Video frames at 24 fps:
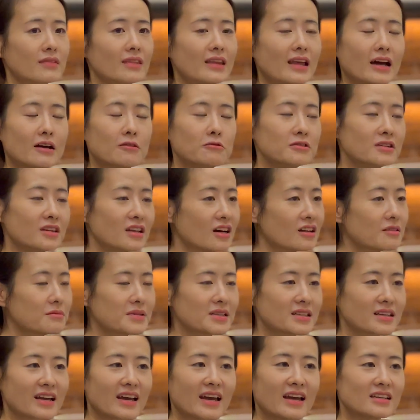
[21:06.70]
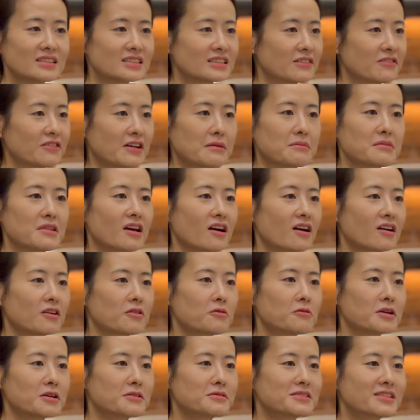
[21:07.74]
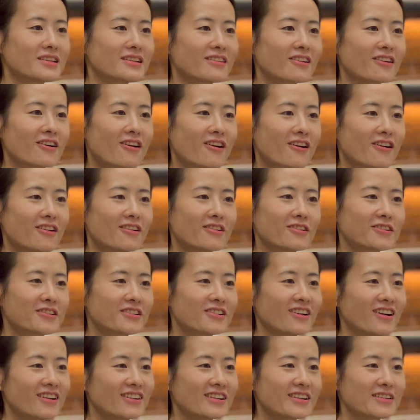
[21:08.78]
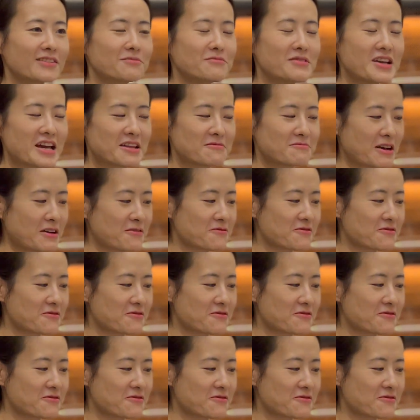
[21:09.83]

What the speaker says: that would not be the case if I'm the only one who's in the car, or only me and my